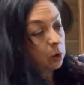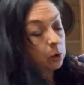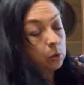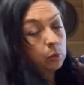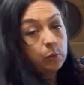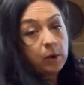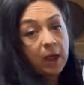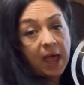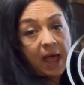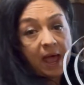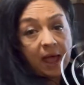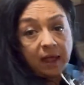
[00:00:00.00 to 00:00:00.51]

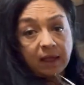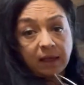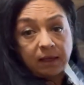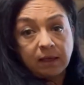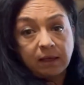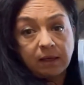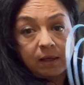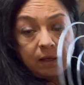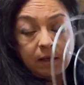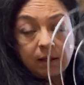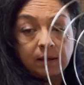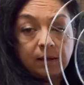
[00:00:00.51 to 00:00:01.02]
rack,
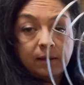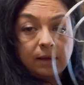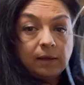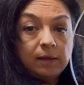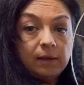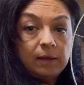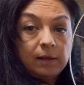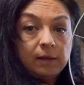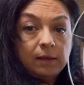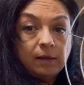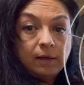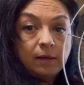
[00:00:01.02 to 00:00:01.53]

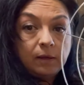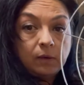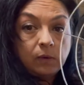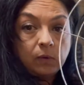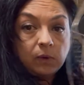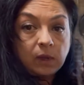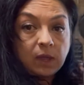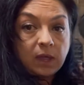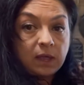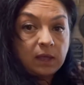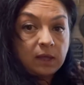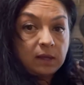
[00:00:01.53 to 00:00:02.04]

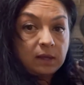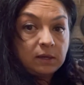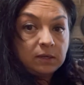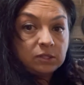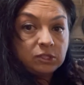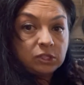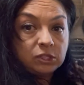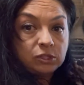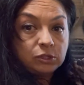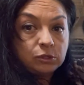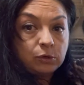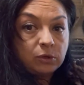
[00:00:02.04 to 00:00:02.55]
okay,
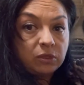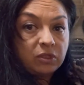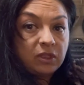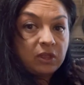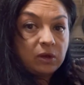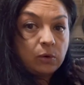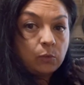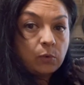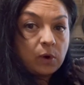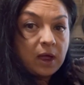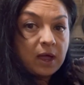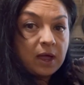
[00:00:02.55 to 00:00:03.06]
just your
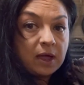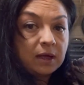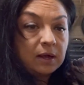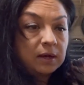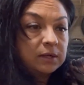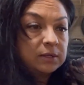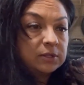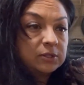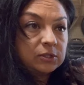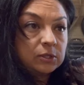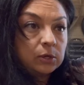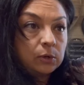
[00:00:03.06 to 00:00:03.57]
thin rack
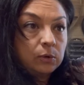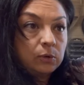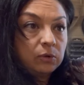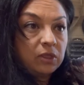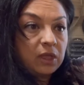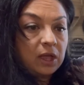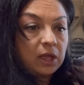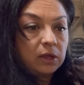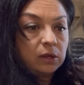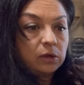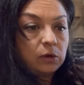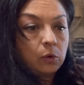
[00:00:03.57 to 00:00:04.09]
so
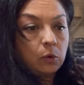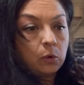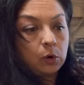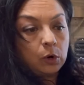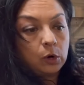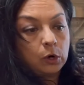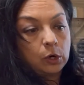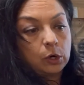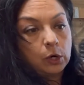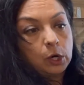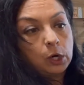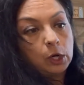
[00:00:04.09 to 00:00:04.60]
that
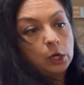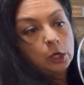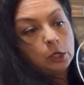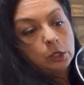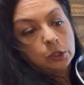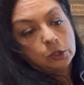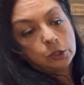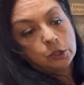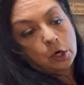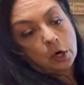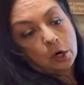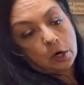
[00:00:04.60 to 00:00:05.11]
your
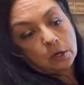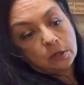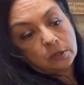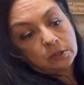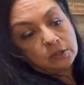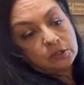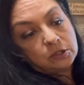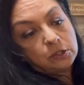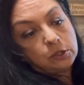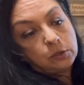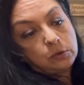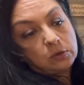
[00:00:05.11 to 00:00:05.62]
jars
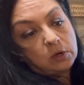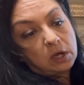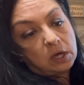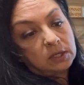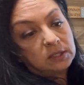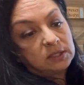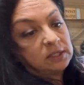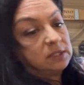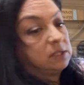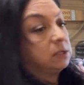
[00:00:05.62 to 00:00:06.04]
do not sit